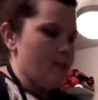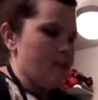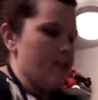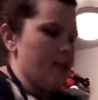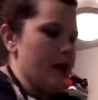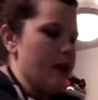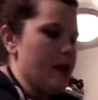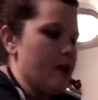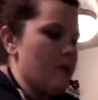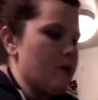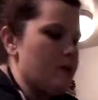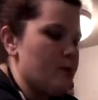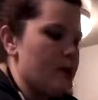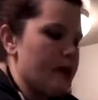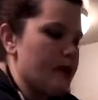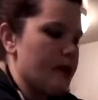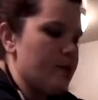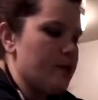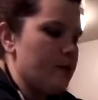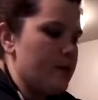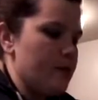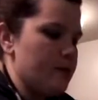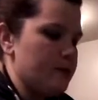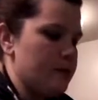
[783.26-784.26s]
panko
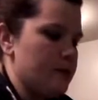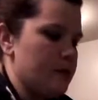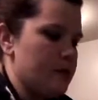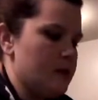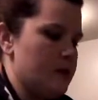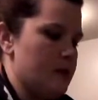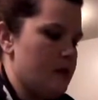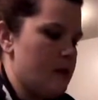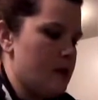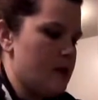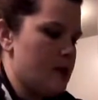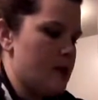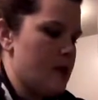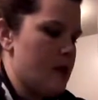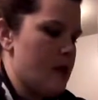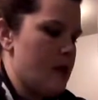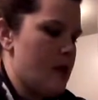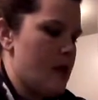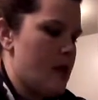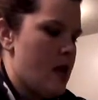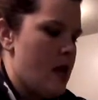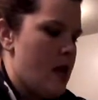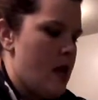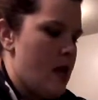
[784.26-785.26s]
breadcrumbs
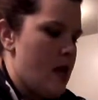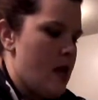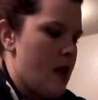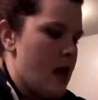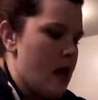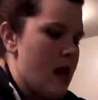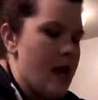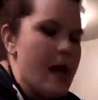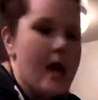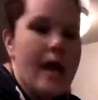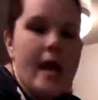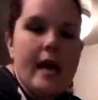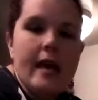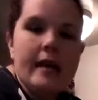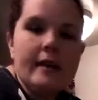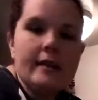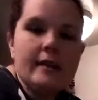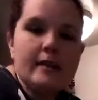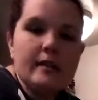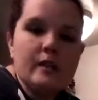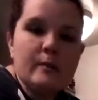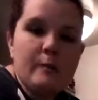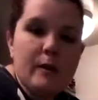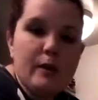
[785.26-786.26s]

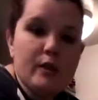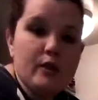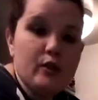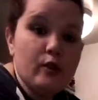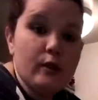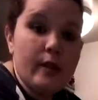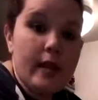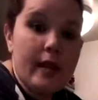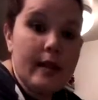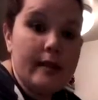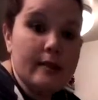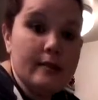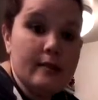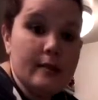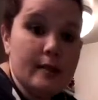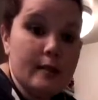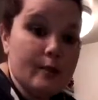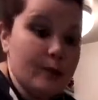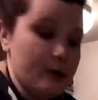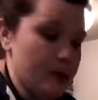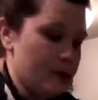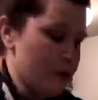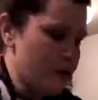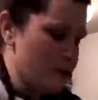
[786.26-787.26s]
and Special K
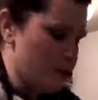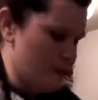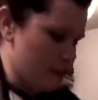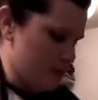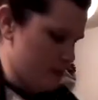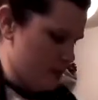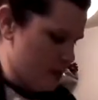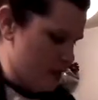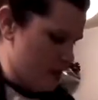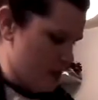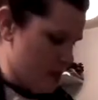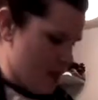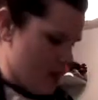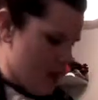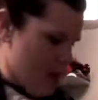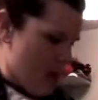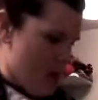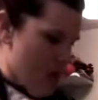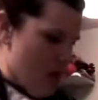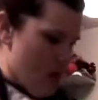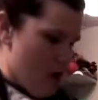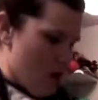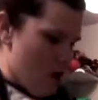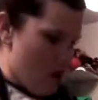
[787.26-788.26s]
cereal,
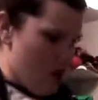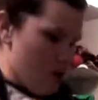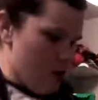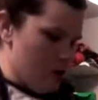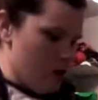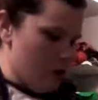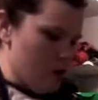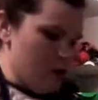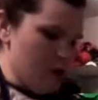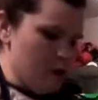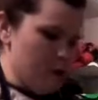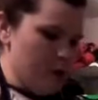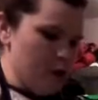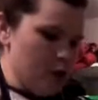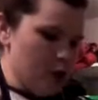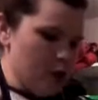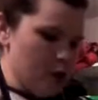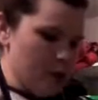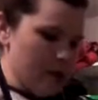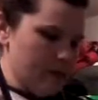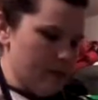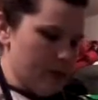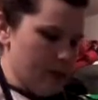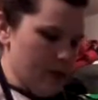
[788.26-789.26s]
all
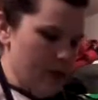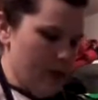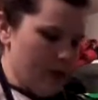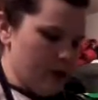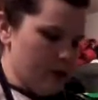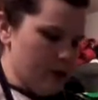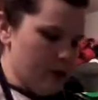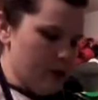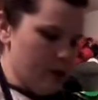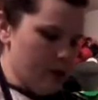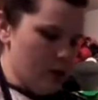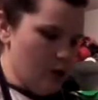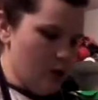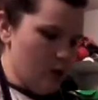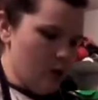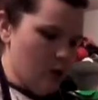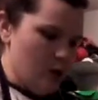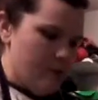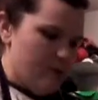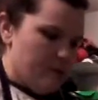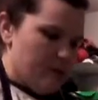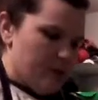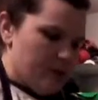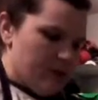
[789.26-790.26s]
mushed up together.
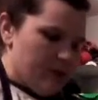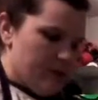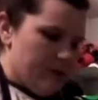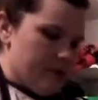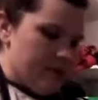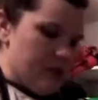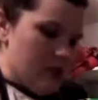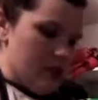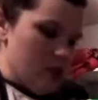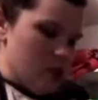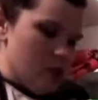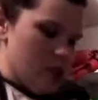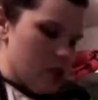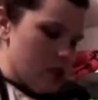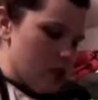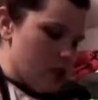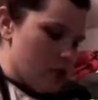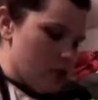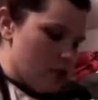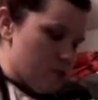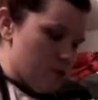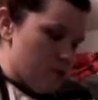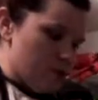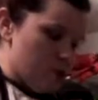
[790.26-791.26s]
So these chicken
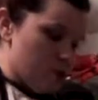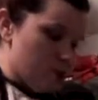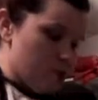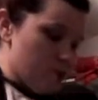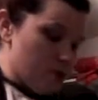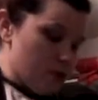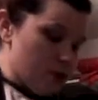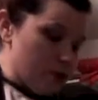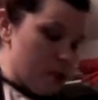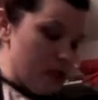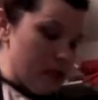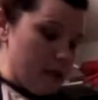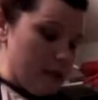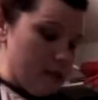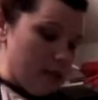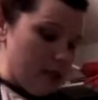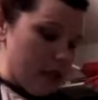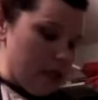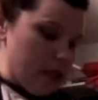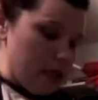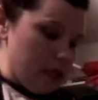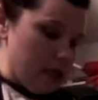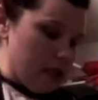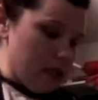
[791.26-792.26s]
strips are pretty
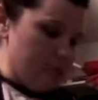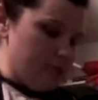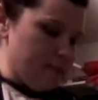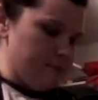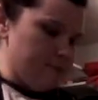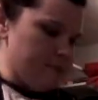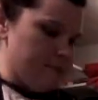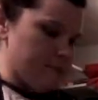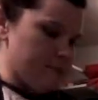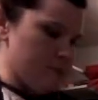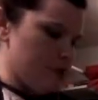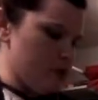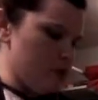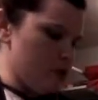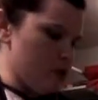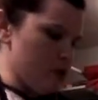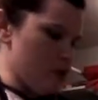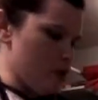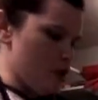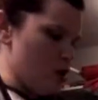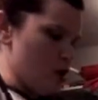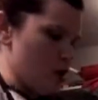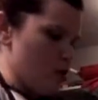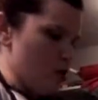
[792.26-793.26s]
meaty.
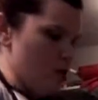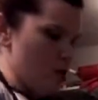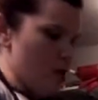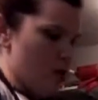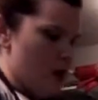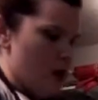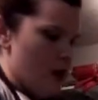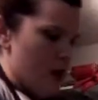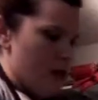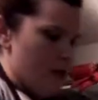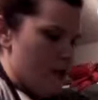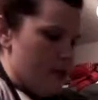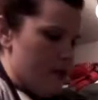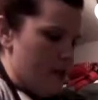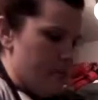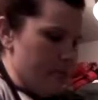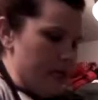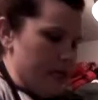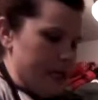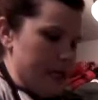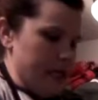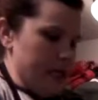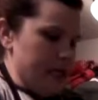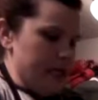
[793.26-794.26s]
So the
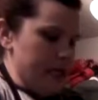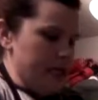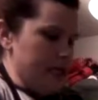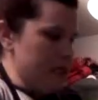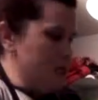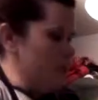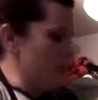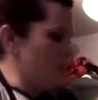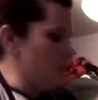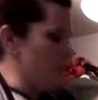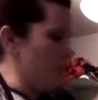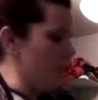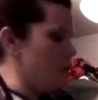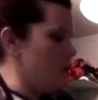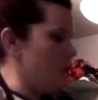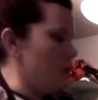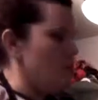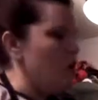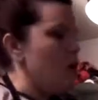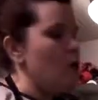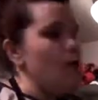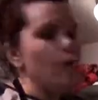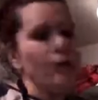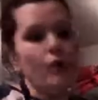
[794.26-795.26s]
plan is
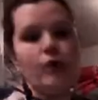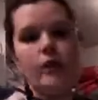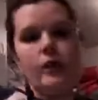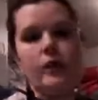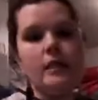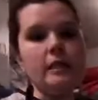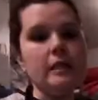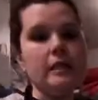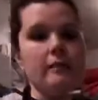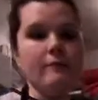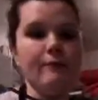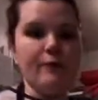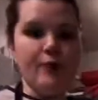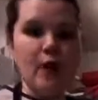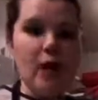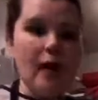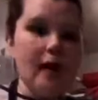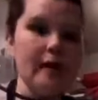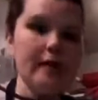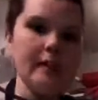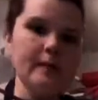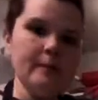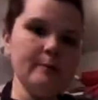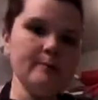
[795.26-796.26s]
we're going to
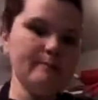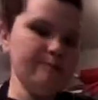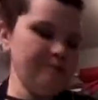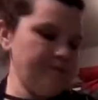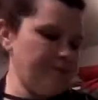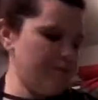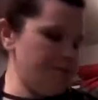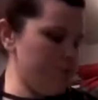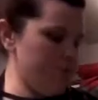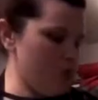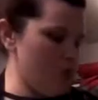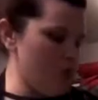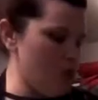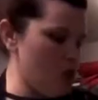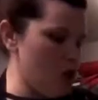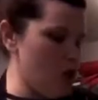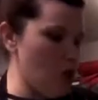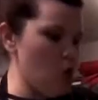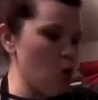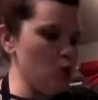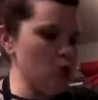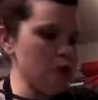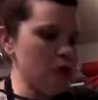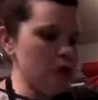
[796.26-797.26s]
fry them to
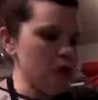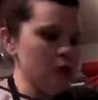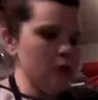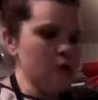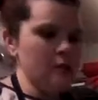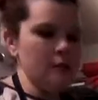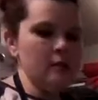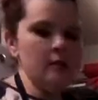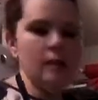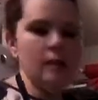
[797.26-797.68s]
golden,